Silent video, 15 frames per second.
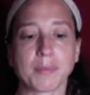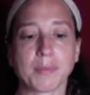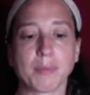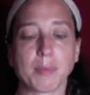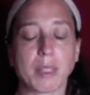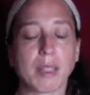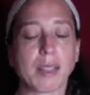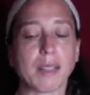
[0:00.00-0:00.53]

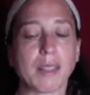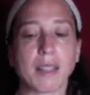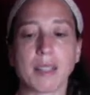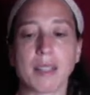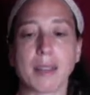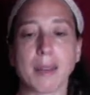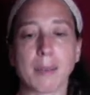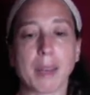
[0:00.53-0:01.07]
But none of
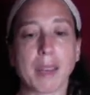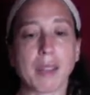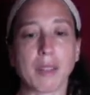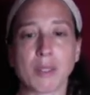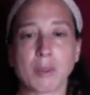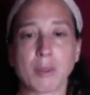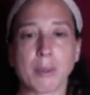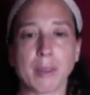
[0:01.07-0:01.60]
that
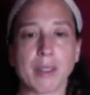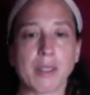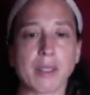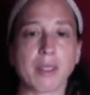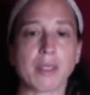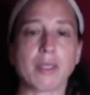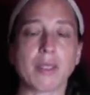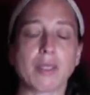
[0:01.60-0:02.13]
matters. What
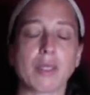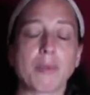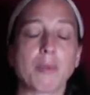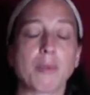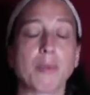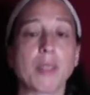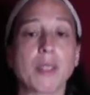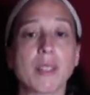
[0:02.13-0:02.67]
matters is just
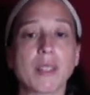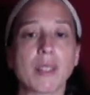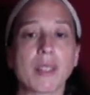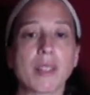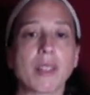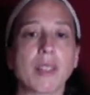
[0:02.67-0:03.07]
breathing